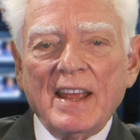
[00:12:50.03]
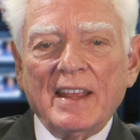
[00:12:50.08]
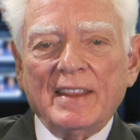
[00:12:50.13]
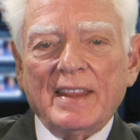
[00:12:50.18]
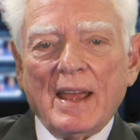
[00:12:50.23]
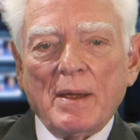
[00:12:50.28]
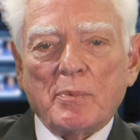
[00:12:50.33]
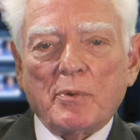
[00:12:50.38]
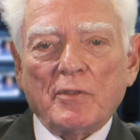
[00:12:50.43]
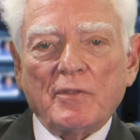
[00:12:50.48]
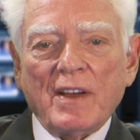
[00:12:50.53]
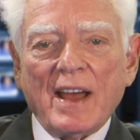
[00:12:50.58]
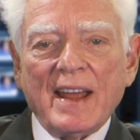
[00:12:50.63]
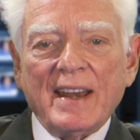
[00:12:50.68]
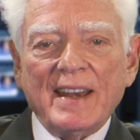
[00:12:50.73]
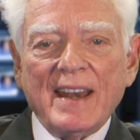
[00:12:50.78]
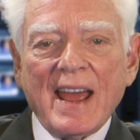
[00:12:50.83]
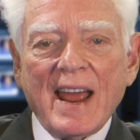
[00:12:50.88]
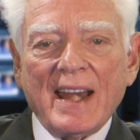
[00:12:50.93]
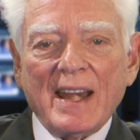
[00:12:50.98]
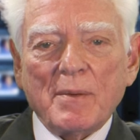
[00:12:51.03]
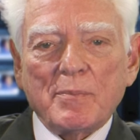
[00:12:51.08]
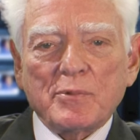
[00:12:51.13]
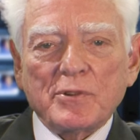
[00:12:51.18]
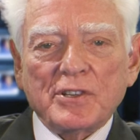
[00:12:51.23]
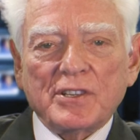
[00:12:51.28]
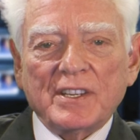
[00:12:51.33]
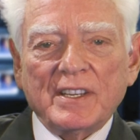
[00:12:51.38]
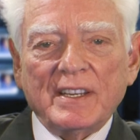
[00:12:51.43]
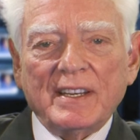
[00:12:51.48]
They provide
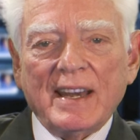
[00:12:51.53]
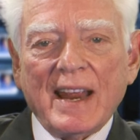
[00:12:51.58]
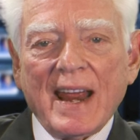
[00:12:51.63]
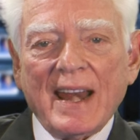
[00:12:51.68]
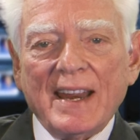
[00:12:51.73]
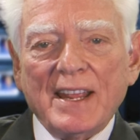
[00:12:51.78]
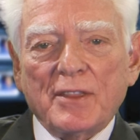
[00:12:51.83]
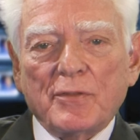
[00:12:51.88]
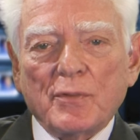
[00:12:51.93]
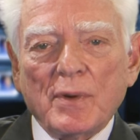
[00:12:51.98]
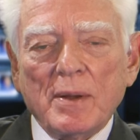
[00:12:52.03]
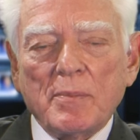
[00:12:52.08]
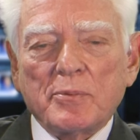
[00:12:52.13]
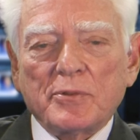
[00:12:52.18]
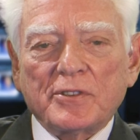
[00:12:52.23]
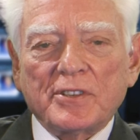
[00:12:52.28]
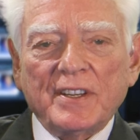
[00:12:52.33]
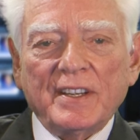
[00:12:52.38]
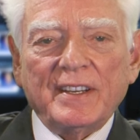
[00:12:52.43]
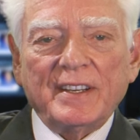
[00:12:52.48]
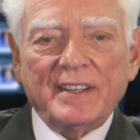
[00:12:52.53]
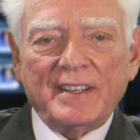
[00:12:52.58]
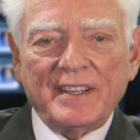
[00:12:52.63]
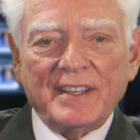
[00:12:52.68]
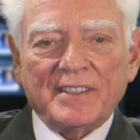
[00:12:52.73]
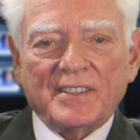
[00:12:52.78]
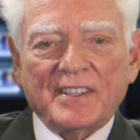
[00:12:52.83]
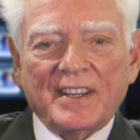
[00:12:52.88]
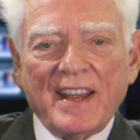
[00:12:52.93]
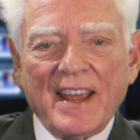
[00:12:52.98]
93%
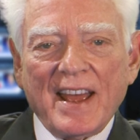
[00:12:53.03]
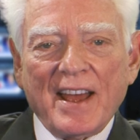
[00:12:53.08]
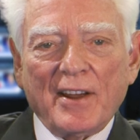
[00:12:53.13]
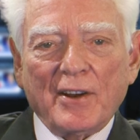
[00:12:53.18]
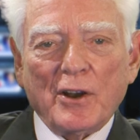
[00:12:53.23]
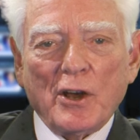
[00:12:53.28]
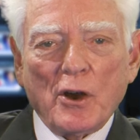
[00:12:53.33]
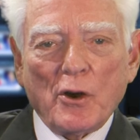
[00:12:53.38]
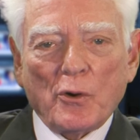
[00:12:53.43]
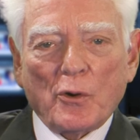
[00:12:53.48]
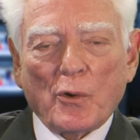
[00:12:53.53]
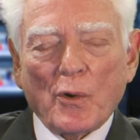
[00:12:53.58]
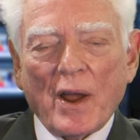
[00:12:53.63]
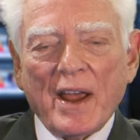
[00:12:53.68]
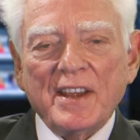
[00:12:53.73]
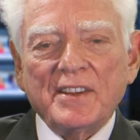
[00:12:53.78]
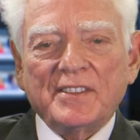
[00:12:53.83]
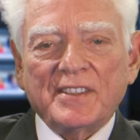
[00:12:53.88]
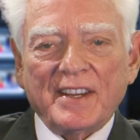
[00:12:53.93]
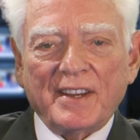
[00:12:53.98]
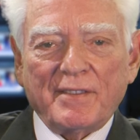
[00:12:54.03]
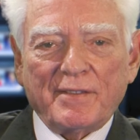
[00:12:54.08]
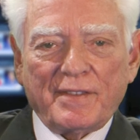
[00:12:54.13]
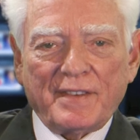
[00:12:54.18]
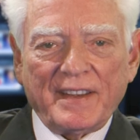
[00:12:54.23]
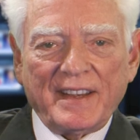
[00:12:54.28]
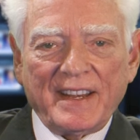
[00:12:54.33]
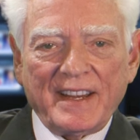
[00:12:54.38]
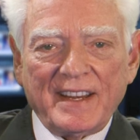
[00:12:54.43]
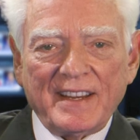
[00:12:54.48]
discount on grazing
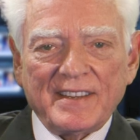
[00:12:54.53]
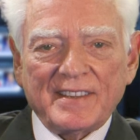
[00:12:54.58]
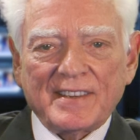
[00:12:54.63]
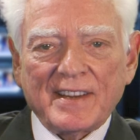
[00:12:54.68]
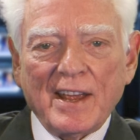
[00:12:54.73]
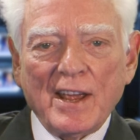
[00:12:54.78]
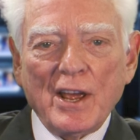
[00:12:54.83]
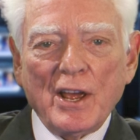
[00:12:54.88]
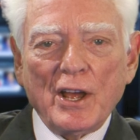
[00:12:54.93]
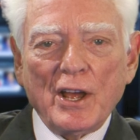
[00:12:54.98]
fees,